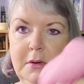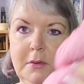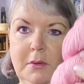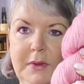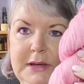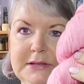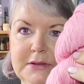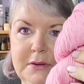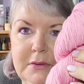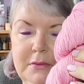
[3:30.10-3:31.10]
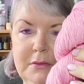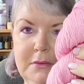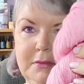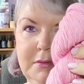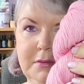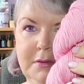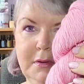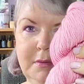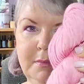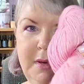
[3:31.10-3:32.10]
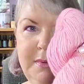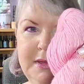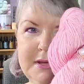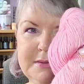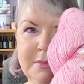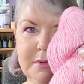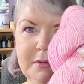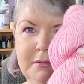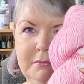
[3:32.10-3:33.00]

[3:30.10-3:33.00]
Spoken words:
Or these two. Maybe this one.